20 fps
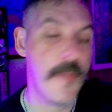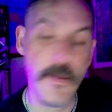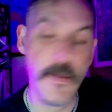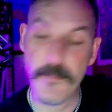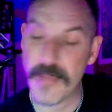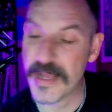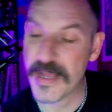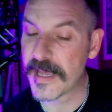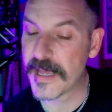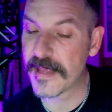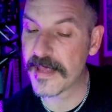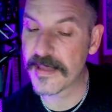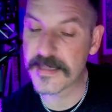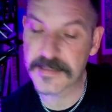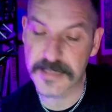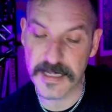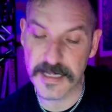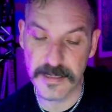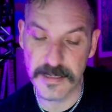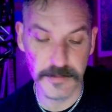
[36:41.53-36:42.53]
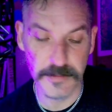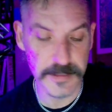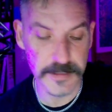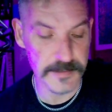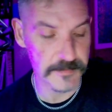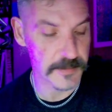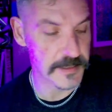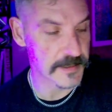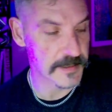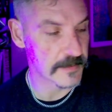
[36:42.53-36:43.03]
yeah, that's kind of
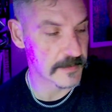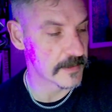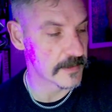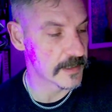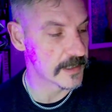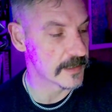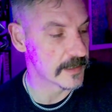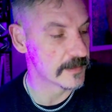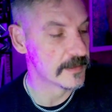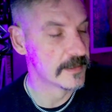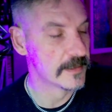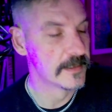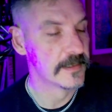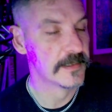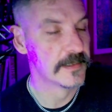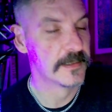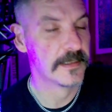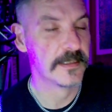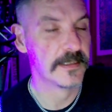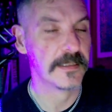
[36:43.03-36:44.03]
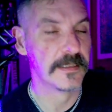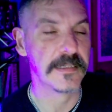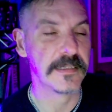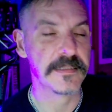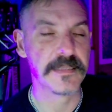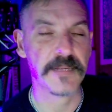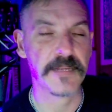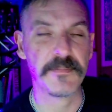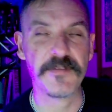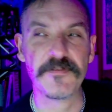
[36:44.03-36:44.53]
what's going on. Like I
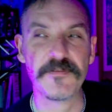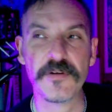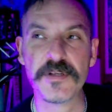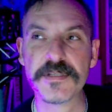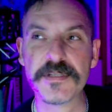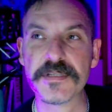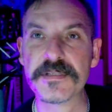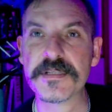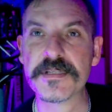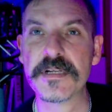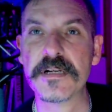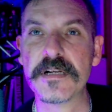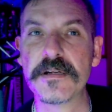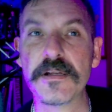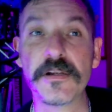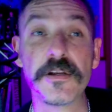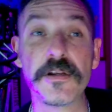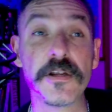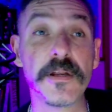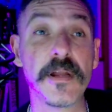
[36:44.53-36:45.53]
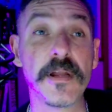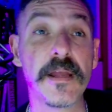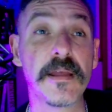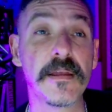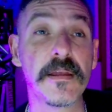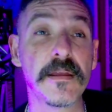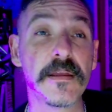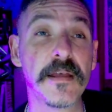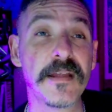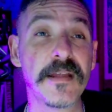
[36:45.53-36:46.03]
said, my voice is starting to hurt.
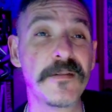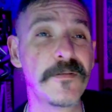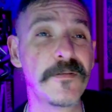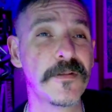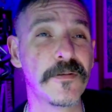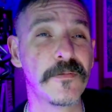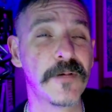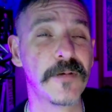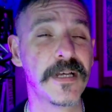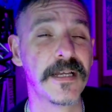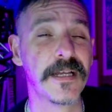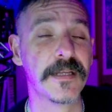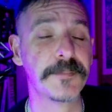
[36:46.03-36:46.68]
I don't know why.